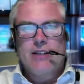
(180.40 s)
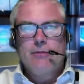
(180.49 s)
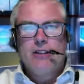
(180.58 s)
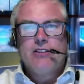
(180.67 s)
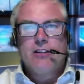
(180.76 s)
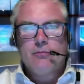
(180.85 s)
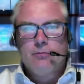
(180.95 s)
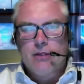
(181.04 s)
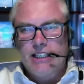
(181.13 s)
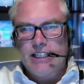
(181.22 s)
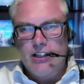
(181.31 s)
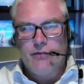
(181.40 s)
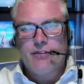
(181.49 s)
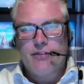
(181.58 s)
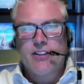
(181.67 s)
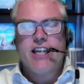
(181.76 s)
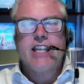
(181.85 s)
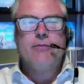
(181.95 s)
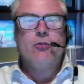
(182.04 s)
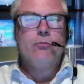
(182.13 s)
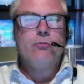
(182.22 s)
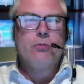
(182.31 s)
is completely off the
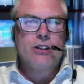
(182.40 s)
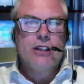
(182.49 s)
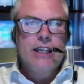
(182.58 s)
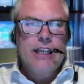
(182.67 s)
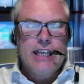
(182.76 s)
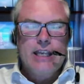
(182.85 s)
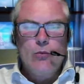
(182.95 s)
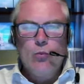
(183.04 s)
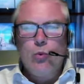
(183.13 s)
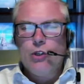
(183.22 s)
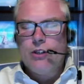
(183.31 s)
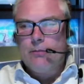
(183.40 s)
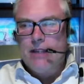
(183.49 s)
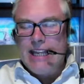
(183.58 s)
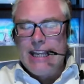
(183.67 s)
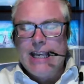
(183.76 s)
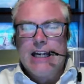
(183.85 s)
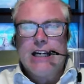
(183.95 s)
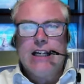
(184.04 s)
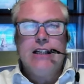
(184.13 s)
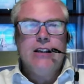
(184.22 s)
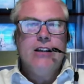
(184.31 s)
table, but it would appear
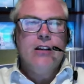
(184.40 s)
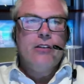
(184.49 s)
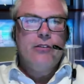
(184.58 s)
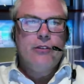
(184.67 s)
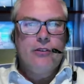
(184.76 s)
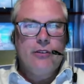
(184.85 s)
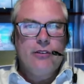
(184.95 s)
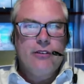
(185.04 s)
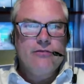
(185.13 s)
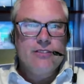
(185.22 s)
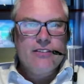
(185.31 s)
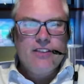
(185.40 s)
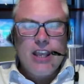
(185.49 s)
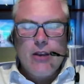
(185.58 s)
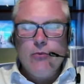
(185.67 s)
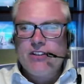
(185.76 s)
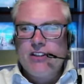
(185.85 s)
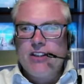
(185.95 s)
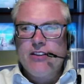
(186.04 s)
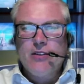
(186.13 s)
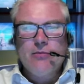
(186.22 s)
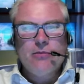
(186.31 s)
that there is
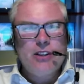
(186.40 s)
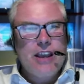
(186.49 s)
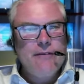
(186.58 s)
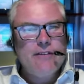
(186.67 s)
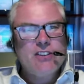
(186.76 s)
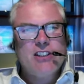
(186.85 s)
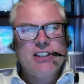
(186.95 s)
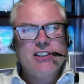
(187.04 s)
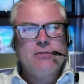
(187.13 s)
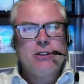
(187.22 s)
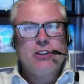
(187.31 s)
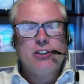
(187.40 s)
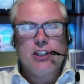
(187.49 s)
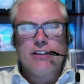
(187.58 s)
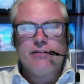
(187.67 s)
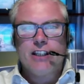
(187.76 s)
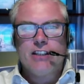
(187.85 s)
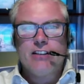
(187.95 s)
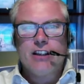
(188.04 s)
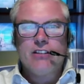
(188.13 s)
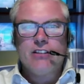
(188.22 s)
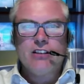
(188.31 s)
the emphasis has been shifted
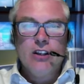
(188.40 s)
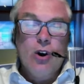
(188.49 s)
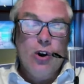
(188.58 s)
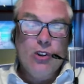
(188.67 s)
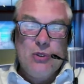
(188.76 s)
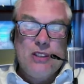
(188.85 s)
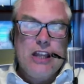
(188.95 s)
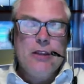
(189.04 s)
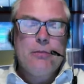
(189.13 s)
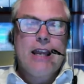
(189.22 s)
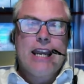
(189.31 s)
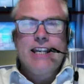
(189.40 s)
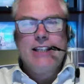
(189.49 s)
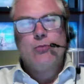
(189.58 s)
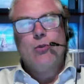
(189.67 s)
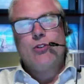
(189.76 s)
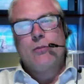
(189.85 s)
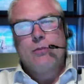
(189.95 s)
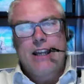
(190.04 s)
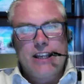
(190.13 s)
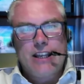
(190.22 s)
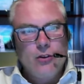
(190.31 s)
and onto another player. And this was a
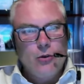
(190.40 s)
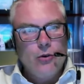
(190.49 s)
player that